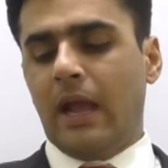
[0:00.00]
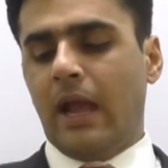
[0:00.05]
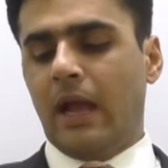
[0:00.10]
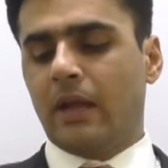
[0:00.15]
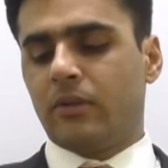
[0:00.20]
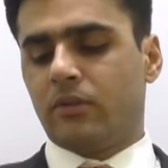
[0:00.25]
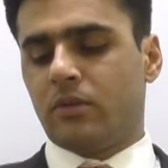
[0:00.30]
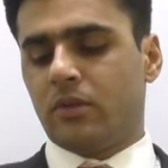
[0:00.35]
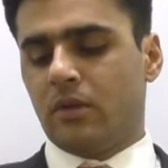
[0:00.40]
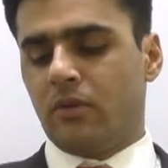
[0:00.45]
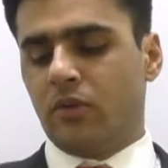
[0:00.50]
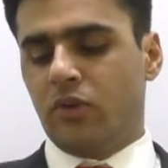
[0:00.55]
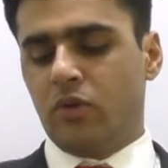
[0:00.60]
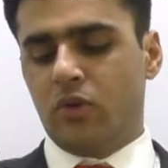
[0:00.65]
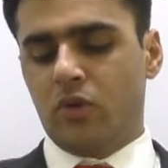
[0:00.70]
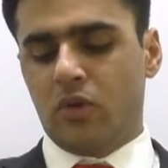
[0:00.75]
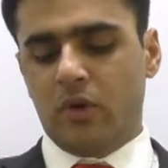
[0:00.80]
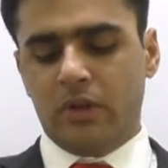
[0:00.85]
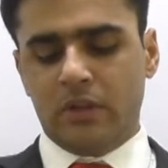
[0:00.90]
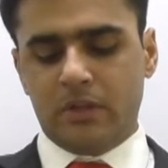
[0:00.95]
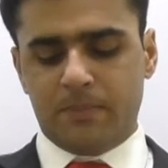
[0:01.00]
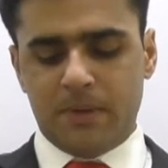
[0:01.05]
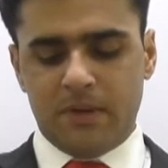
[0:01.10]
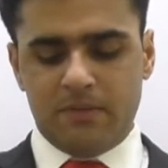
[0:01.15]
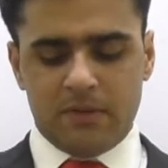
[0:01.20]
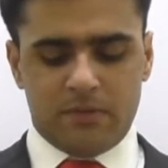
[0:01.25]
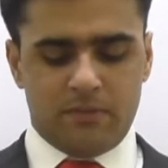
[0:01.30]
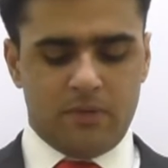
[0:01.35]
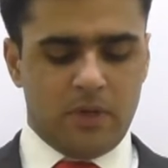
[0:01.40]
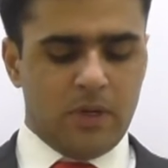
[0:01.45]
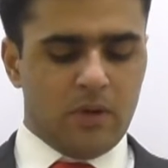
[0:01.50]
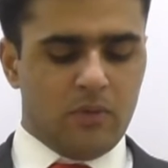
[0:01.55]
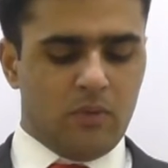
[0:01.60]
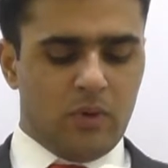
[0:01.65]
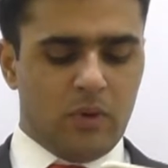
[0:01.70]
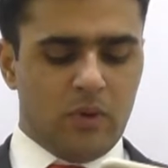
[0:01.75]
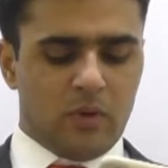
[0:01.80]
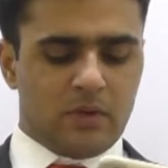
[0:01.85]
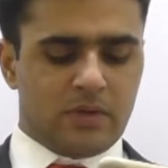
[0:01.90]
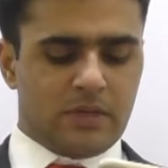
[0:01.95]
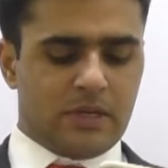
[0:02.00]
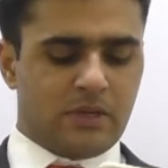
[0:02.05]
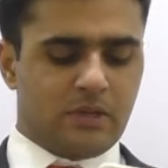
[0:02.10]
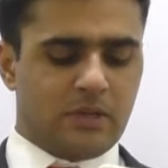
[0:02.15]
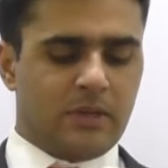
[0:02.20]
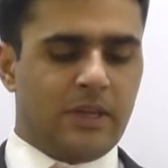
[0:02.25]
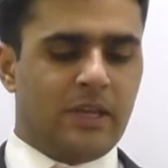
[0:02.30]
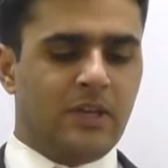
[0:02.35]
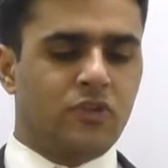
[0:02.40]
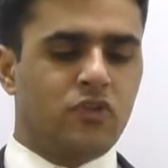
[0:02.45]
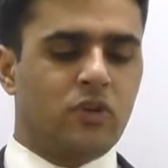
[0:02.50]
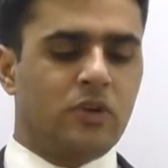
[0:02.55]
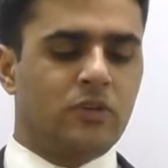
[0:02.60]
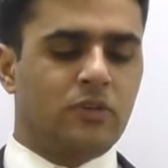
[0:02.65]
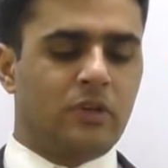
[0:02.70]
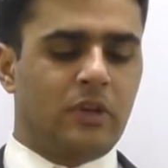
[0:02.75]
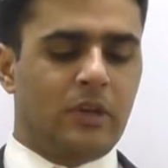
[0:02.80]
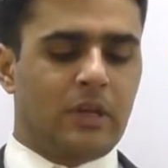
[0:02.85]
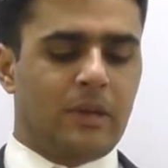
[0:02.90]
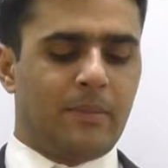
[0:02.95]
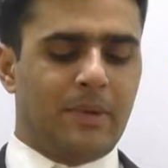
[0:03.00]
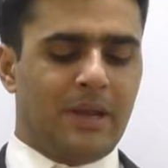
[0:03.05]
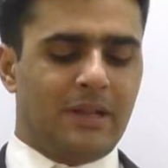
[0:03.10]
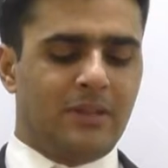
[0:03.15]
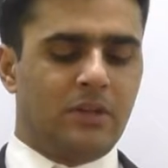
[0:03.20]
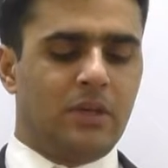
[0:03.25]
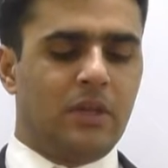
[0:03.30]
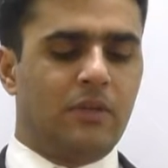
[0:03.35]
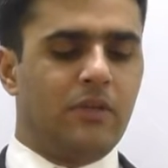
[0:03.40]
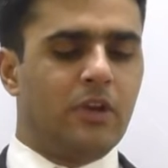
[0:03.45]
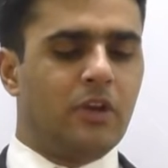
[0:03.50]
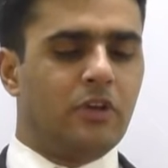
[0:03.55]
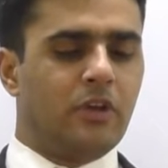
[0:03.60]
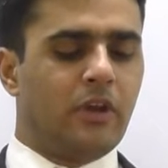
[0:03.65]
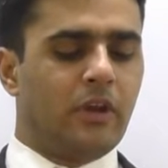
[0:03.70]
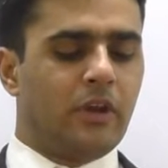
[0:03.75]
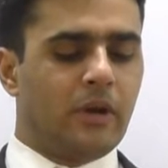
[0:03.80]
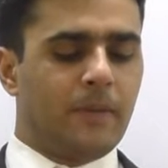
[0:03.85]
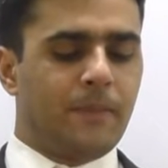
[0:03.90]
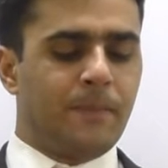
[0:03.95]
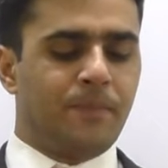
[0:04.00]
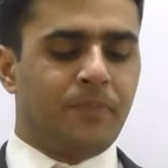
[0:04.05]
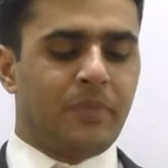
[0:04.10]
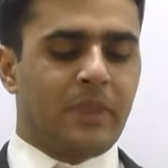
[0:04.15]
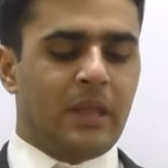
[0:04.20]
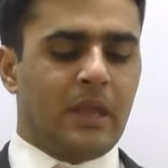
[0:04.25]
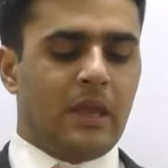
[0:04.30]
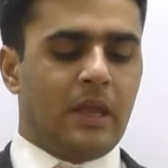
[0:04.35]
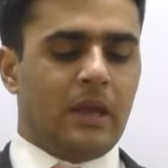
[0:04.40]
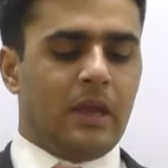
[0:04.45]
As you know, in the previous video we looked at interest income and the dividend income,